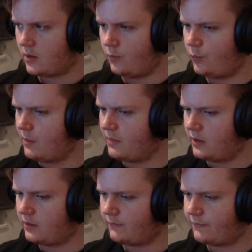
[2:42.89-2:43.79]

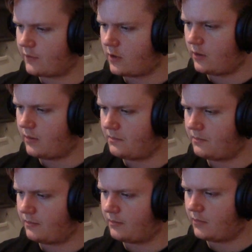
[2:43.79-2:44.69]
woman
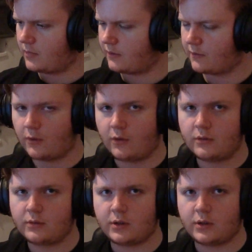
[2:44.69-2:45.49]
from Thor.